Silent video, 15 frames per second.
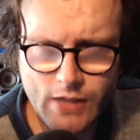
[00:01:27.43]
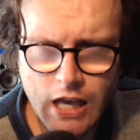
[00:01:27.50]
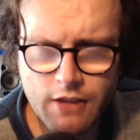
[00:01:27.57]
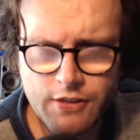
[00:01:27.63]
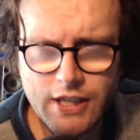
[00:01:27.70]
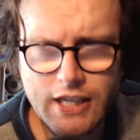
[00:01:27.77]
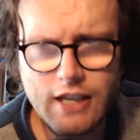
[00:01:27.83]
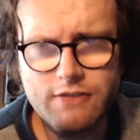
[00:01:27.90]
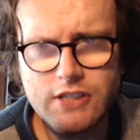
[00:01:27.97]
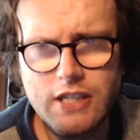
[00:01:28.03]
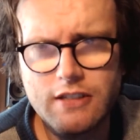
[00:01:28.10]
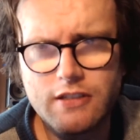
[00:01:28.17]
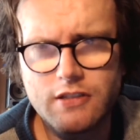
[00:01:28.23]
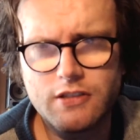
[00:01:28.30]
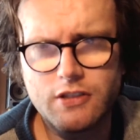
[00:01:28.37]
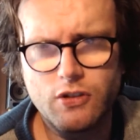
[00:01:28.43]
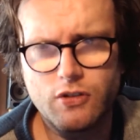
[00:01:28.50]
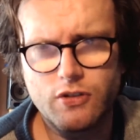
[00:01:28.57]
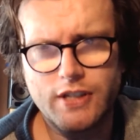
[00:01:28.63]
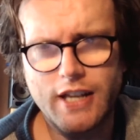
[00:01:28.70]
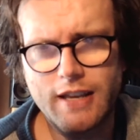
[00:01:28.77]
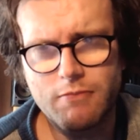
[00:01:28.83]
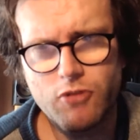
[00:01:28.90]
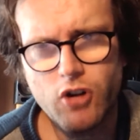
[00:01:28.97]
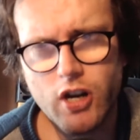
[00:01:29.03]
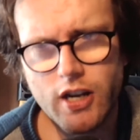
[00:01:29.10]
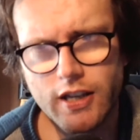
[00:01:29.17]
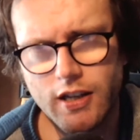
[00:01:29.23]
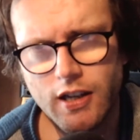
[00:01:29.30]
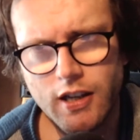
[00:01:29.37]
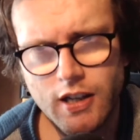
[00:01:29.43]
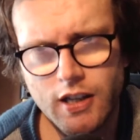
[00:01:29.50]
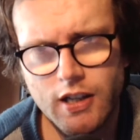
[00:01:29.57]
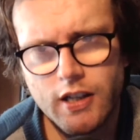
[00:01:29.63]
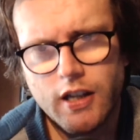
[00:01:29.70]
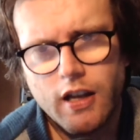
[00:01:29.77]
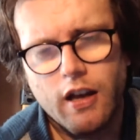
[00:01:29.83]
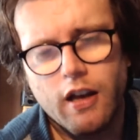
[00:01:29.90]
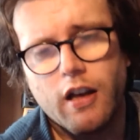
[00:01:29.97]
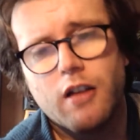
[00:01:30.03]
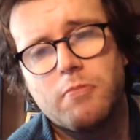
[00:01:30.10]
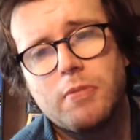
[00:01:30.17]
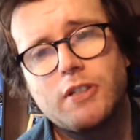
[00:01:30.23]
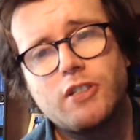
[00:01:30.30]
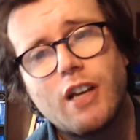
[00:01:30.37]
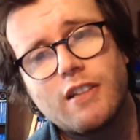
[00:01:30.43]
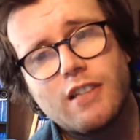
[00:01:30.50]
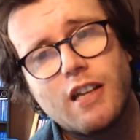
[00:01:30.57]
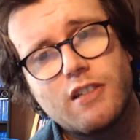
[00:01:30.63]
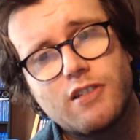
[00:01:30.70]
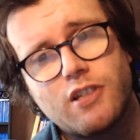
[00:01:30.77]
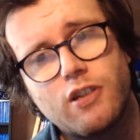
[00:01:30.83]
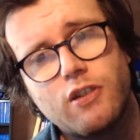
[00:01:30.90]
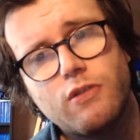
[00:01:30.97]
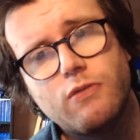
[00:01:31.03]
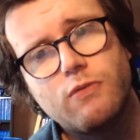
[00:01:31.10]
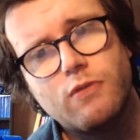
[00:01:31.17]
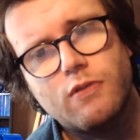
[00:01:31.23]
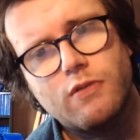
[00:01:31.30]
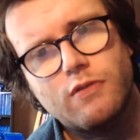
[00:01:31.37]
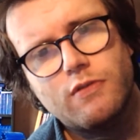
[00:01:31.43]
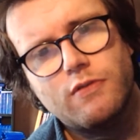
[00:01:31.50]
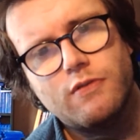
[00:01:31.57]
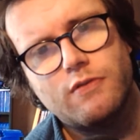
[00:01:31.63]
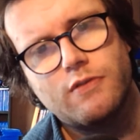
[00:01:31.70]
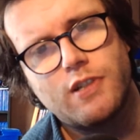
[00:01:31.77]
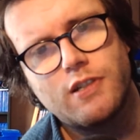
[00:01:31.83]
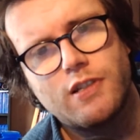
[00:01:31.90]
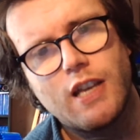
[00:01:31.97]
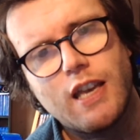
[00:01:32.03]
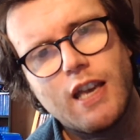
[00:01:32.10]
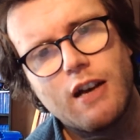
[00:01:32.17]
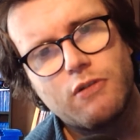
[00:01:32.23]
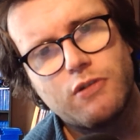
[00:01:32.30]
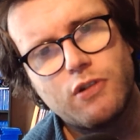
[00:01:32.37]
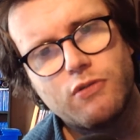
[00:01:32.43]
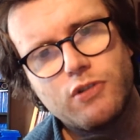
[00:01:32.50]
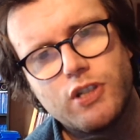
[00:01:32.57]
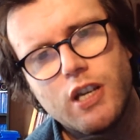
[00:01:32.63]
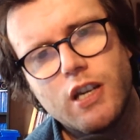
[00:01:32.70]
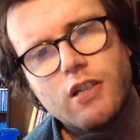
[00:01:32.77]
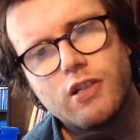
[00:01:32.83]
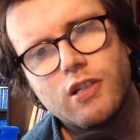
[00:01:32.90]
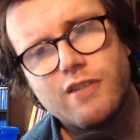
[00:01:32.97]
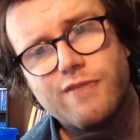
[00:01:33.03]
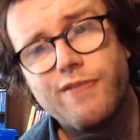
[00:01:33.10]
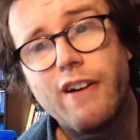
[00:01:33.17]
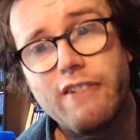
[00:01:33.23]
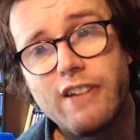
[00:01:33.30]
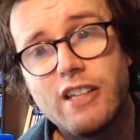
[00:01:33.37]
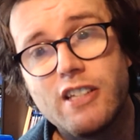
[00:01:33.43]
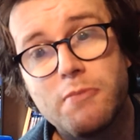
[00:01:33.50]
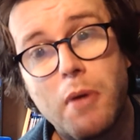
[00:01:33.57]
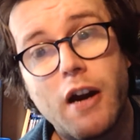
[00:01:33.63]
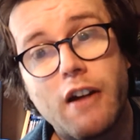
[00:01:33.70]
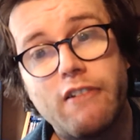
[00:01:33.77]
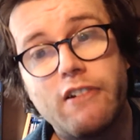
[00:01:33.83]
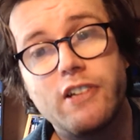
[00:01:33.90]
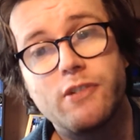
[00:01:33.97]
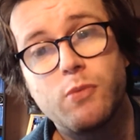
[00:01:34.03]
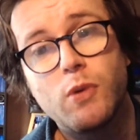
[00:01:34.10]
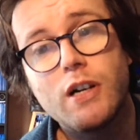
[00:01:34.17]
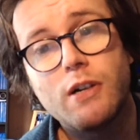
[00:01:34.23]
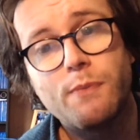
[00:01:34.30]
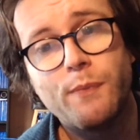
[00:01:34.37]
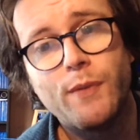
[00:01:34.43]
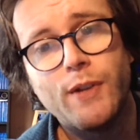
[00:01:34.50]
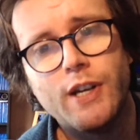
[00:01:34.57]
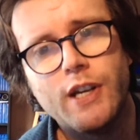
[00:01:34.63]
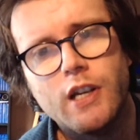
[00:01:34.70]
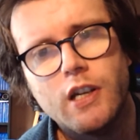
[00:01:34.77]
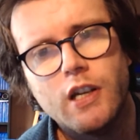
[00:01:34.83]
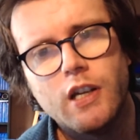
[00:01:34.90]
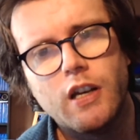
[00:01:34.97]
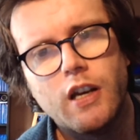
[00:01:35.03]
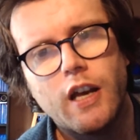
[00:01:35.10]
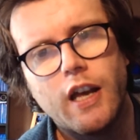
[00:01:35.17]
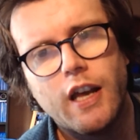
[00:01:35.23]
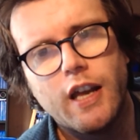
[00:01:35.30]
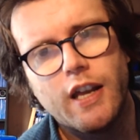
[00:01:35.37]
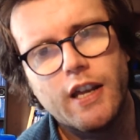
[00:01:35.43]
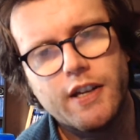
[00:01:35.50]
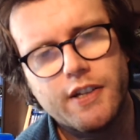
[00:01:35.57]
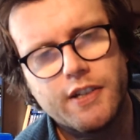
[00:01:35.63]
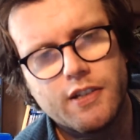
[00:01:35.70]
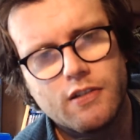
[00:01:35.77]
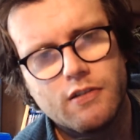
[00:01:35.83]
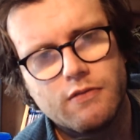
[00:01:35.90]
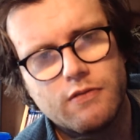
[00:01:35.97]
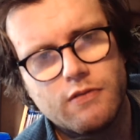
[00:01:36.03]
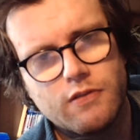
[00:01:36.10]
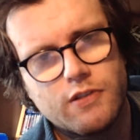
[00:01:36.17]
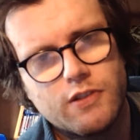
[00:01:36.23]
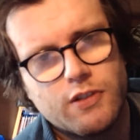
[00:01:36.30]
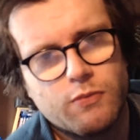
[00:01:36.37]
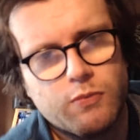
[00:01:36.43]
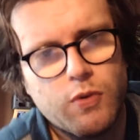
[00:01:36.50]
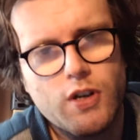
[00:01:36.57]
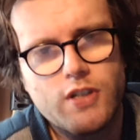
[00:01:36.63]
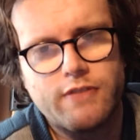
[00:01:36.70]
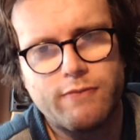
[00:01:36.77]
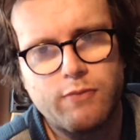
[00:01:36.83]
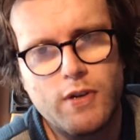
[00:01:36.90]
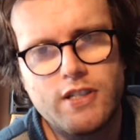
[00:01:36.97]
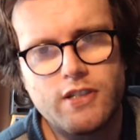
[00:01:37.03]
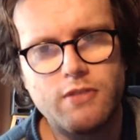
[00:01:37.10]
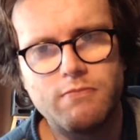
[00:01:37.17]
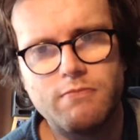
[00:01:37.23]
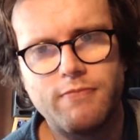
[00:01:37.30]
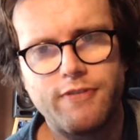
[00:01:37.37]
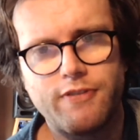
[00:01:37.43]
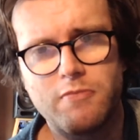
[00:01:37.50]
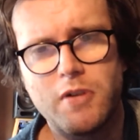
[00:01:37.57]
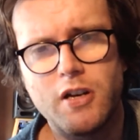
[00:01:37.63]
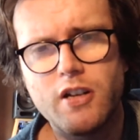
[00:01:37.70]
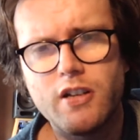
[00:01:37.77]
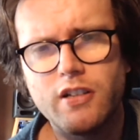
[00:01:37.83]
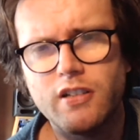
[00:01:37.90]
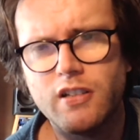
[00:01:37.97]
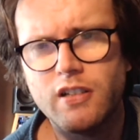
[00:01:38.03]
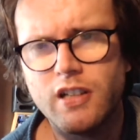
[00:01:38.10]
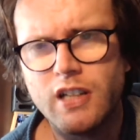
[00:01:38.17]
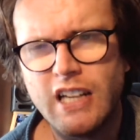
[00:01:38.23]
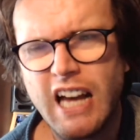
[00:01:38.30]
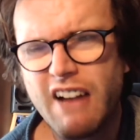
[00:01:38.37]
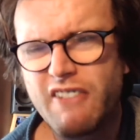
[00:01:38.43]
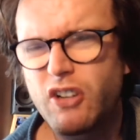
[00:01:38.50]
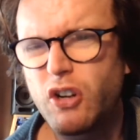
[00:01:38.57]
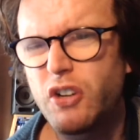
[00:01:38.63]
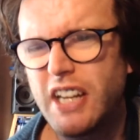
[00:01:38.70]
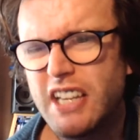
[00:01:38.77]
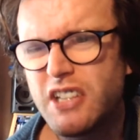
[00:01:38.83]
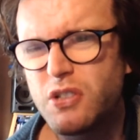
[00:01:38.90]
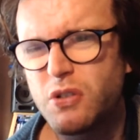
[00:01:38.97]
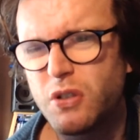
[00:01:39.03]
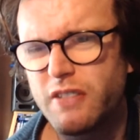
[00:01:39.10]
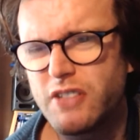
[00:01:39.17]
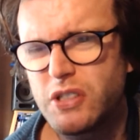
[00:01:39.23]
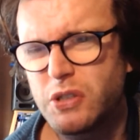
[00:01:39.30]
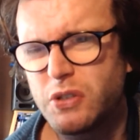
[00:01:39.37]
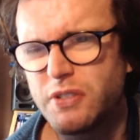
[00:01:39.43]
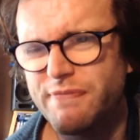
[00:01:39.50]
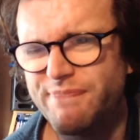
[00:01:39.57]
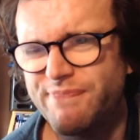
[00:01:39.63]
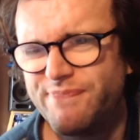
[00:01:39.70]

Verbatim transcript: I think I've said your name right. Uh, big shout out to you to say how young she is. She's very inspiring as well. And words of wisdom from her. Got an hitch all of a sudden.